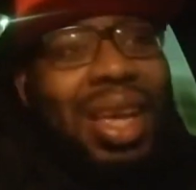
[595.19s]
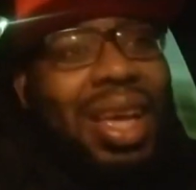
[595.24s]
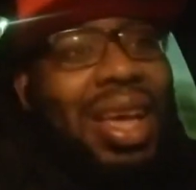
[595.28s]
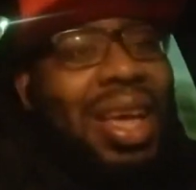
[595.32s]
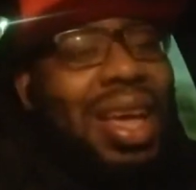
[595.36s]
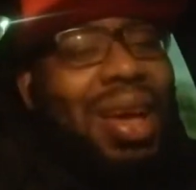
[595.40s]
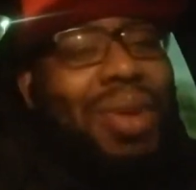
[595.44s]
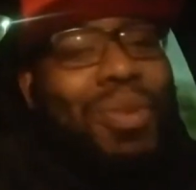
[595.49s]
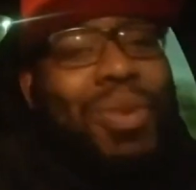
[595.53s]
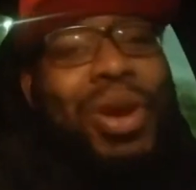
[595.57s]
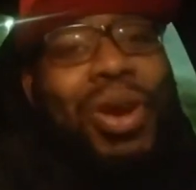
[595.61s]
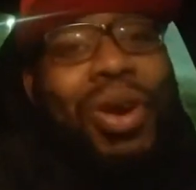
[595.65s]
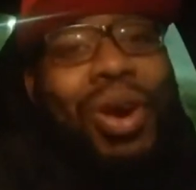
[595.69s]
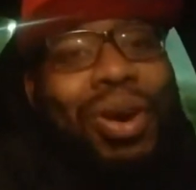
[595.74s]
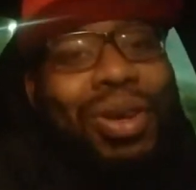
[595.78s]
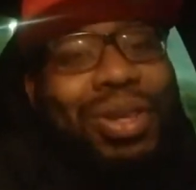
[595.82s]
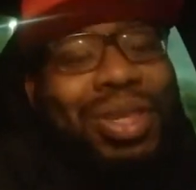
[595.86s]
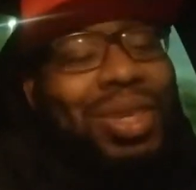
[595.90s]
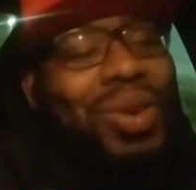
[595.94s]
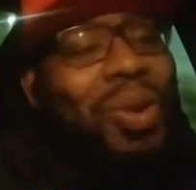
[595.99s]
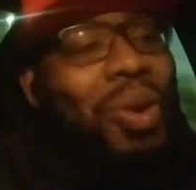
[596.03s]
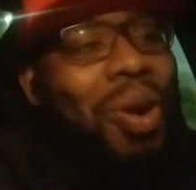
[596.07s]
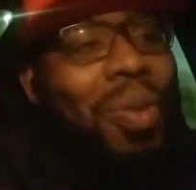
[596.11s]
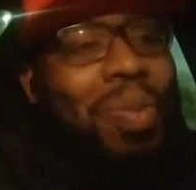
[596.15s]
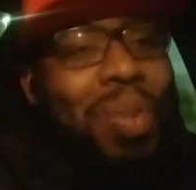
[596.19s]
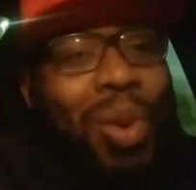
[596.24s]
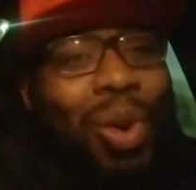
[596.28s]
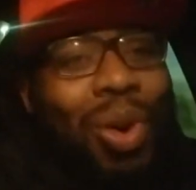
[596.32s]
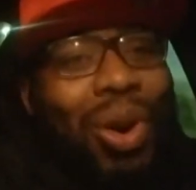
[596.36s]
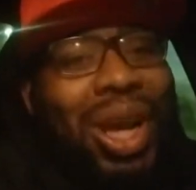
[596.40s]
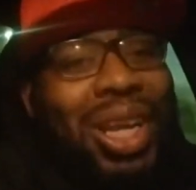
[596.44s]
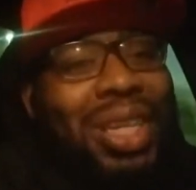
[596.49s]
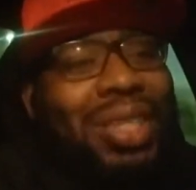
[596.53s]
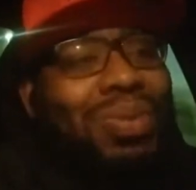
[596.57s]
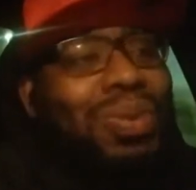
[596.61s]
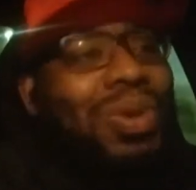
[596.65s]
And we're going to score
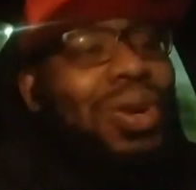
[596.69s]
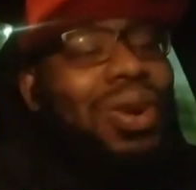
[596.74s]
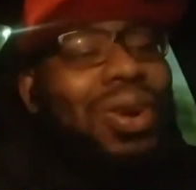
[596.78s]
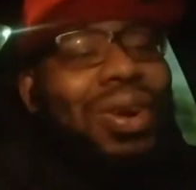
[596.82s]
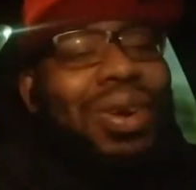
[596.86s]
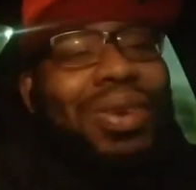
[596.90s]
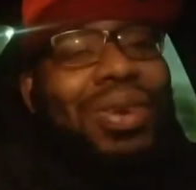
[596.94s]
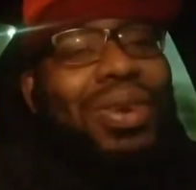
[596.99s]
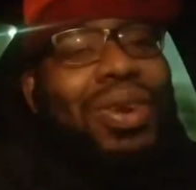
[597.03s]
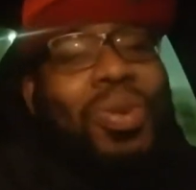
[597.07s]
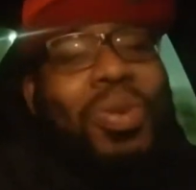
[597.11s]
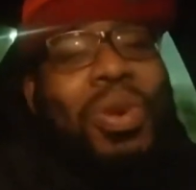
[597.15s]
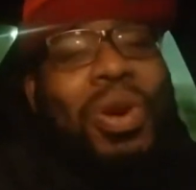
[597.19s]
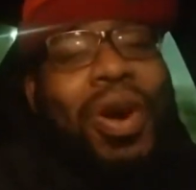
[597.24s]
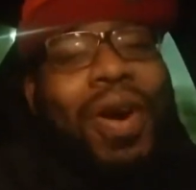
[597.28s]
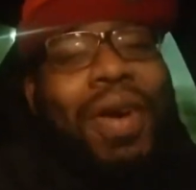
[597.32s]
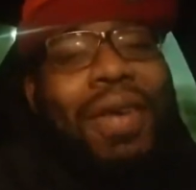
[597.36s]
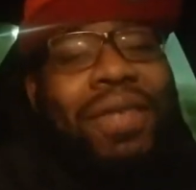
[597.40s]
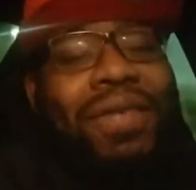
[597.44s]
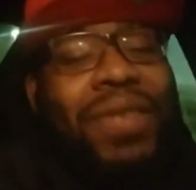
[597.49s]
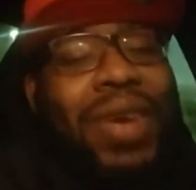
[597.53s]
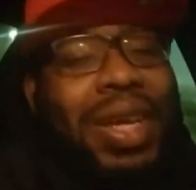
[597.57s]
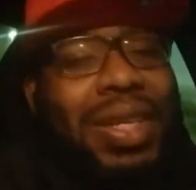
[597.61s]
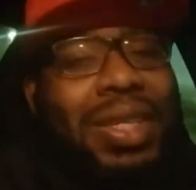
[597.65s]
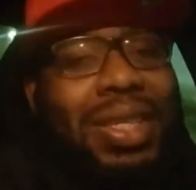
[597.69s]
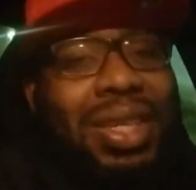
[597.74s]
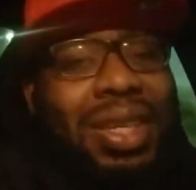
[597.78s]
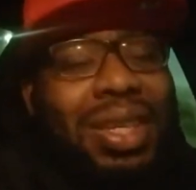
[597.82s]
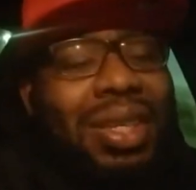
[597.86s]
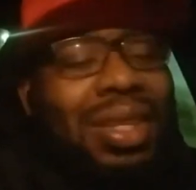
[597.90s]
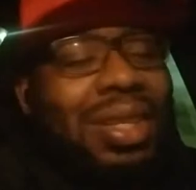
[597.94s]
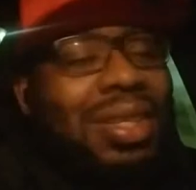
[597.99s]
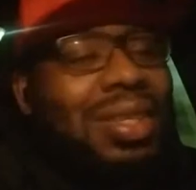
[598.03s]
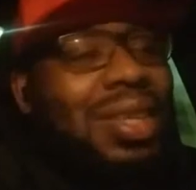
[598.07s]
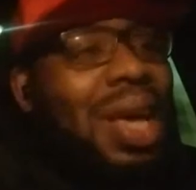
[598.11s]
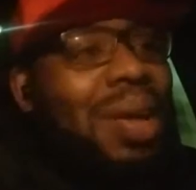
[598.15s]
points. We're going to, you know, we're going to fix it.
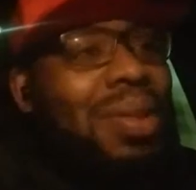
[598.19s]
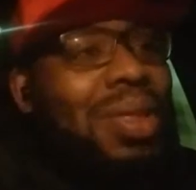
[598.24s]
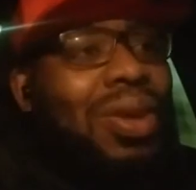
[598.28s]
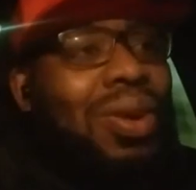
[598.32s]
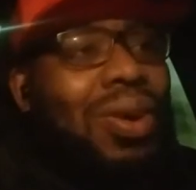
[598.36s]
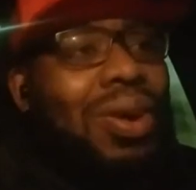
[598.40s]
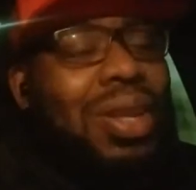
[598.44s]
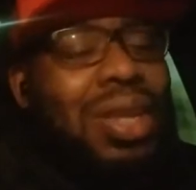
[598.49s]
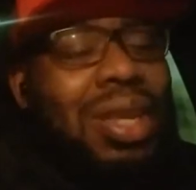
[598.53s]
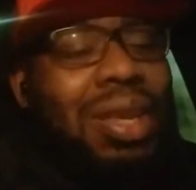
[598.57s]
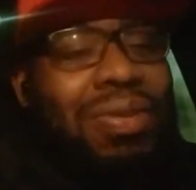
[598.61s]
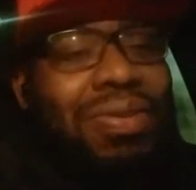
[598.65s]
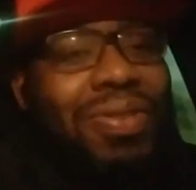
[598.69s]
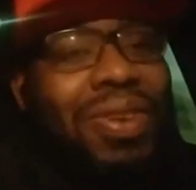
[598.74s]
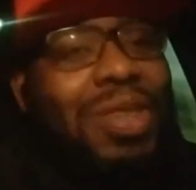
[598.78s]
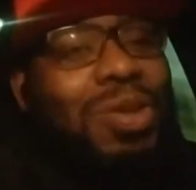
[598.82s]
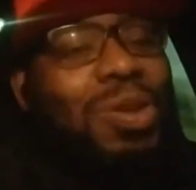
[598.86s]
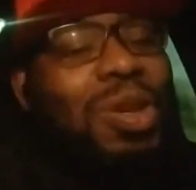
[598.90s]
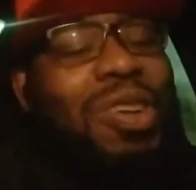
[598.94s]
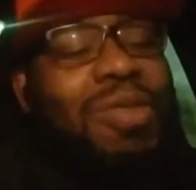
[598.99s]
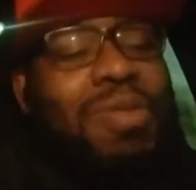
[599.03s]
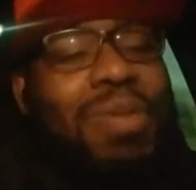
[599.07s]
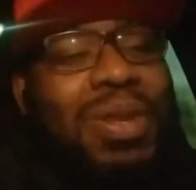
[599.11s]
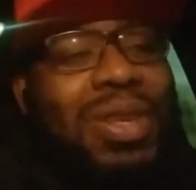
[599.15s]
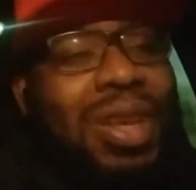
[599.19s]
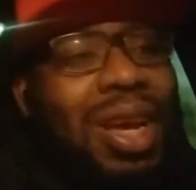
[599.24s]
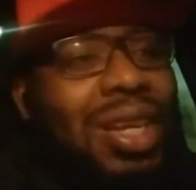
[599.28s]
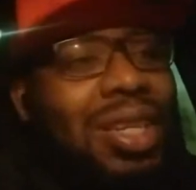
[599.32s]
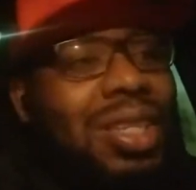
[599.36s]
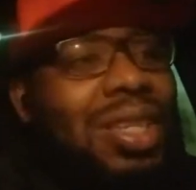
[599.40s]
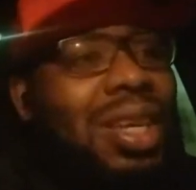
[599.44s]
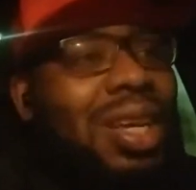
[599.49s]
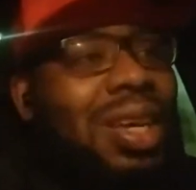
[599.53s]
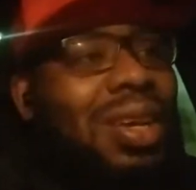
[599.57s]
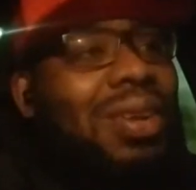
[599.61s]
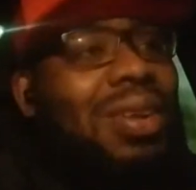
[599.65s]
Same thing on defense. We give up a
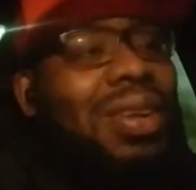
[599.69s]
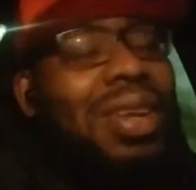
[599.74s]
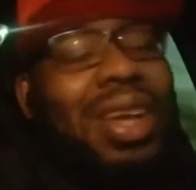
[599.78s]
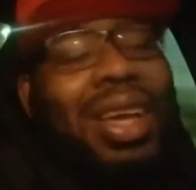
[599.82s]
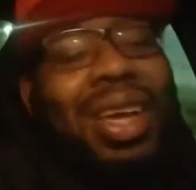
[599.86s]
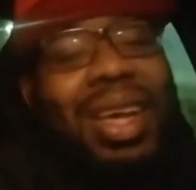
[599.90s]
touchdown.